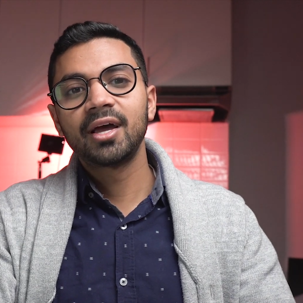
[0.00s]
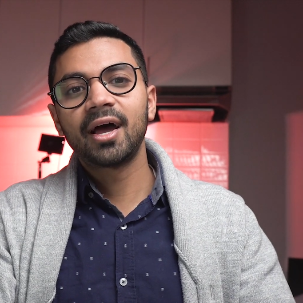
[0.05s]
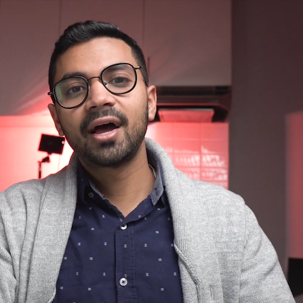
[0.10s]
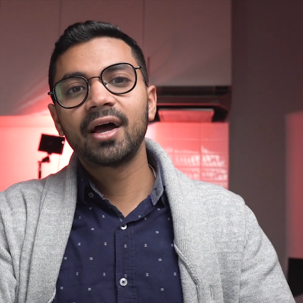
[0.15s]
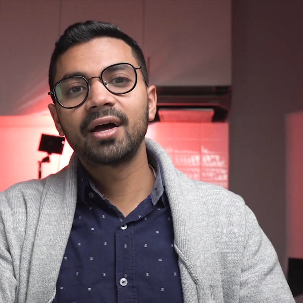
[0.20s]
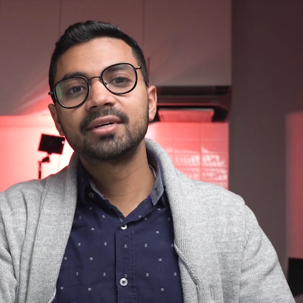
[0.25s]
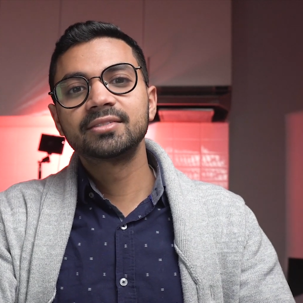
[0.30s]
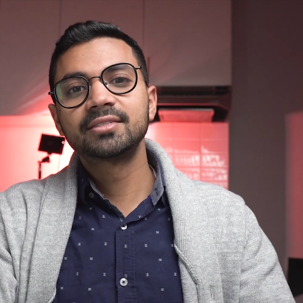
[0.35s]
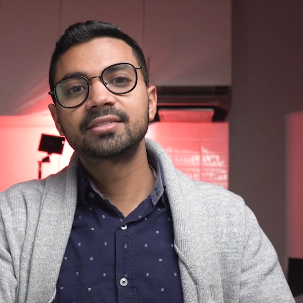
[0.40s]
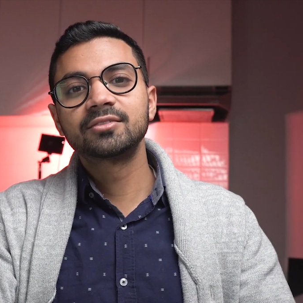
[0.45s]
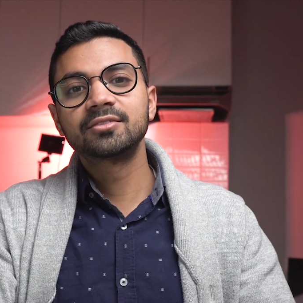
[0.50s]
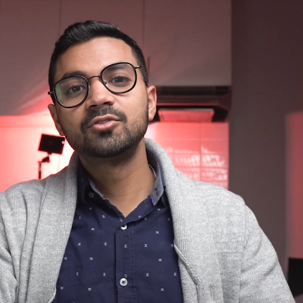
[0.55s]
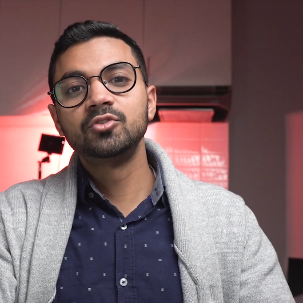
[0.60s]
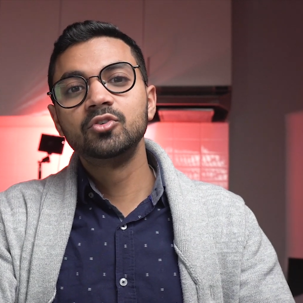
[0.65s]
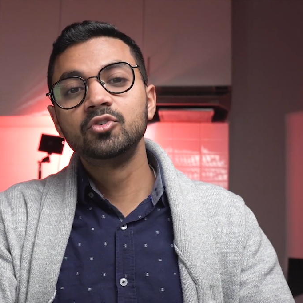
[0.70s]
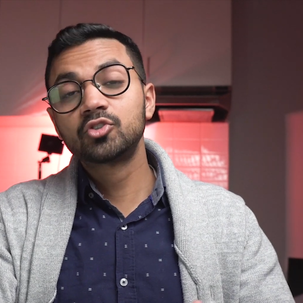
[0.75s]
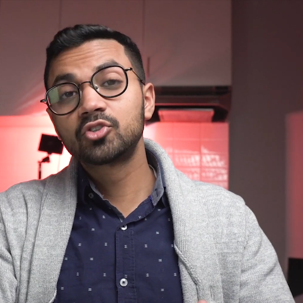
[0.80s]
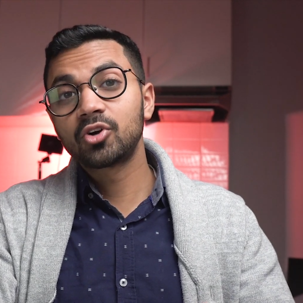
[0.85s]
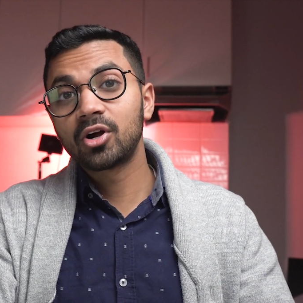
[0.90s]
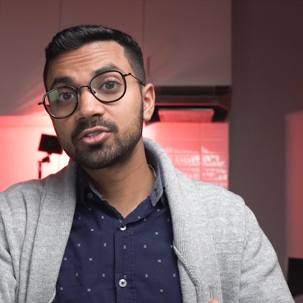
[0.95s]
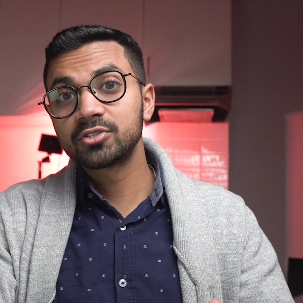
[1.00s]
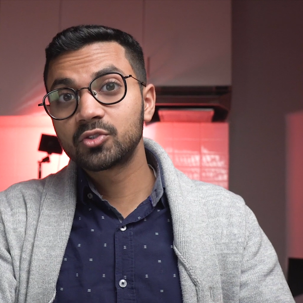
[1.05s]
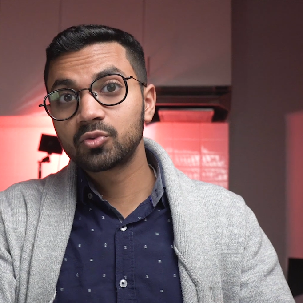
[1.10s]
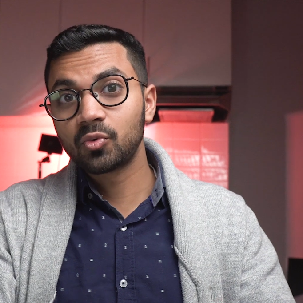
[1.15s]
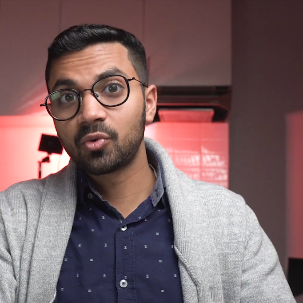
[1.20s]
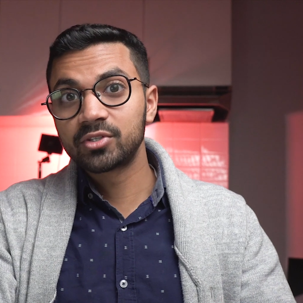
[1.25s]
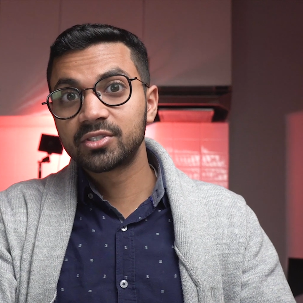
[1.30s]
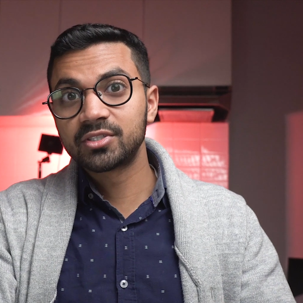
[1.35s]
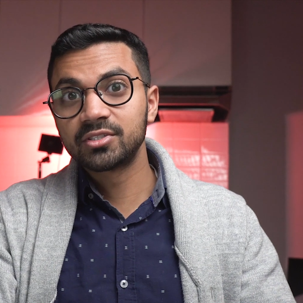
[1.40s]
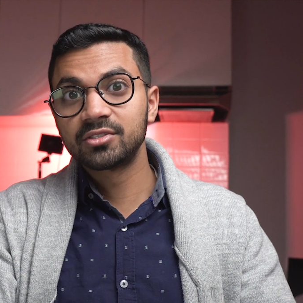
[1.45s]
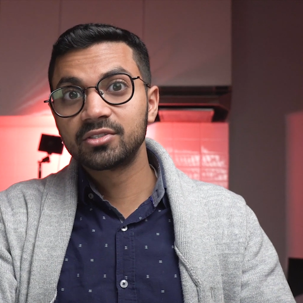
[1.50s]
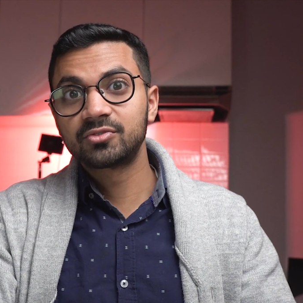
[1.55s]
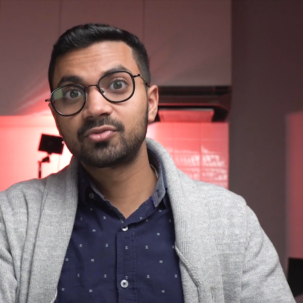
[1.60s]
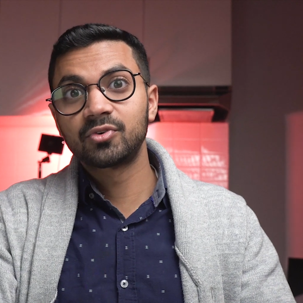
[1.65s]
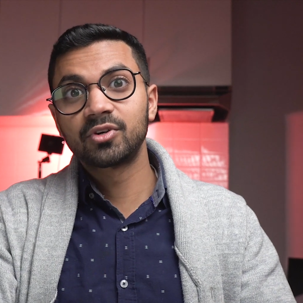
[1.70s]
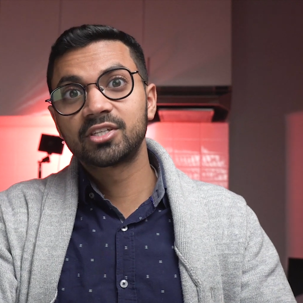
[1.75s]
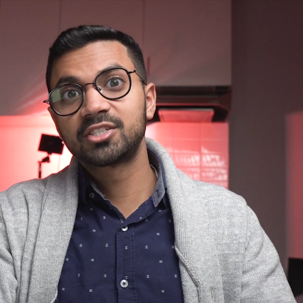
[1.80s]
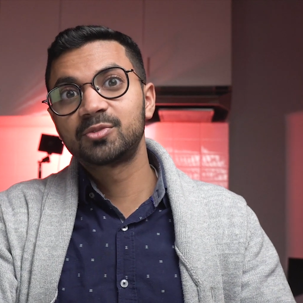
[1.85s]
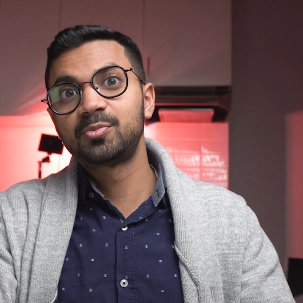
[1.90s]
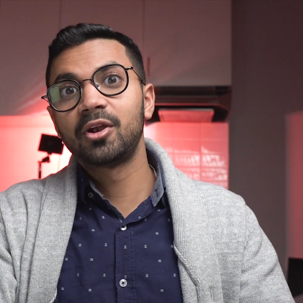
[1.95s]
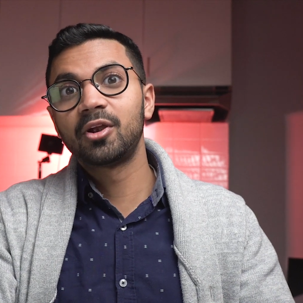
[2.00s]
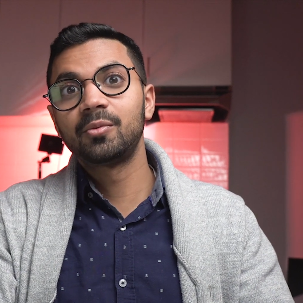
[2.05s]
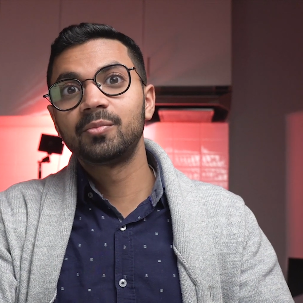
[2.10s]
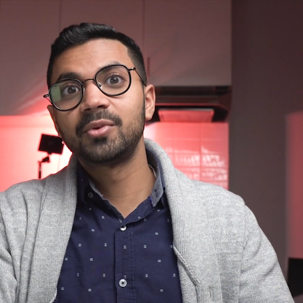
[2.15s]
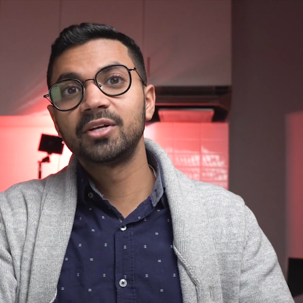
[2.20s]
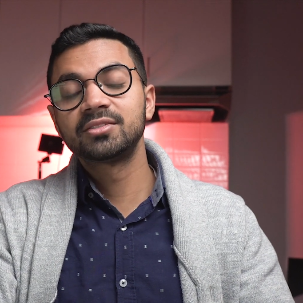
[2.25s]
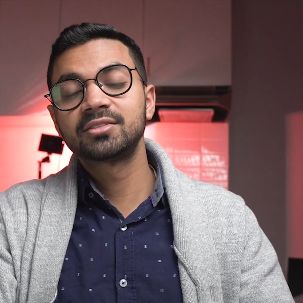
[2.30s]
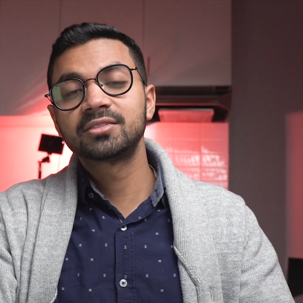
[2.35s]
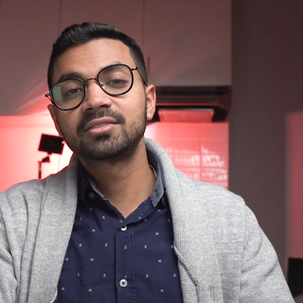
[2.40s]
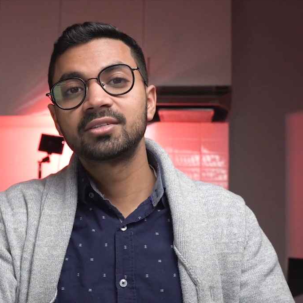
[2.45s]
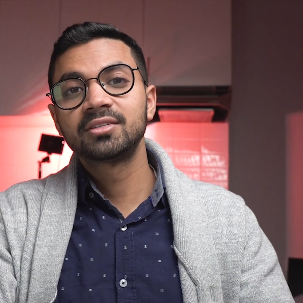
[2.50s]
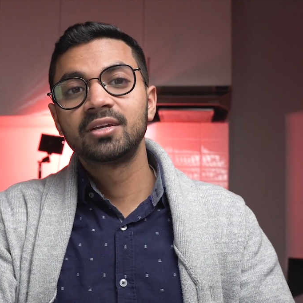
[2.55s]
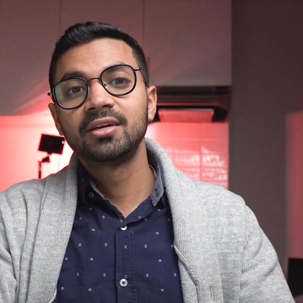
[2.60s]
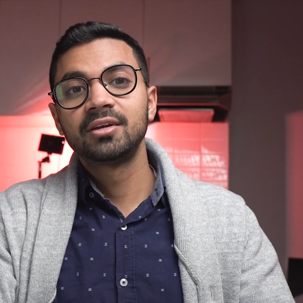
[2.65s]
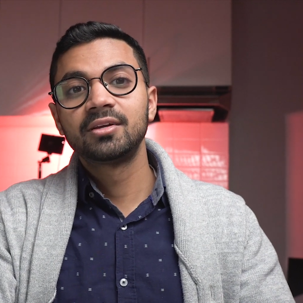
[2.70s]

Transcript: as neutron sources for experiments.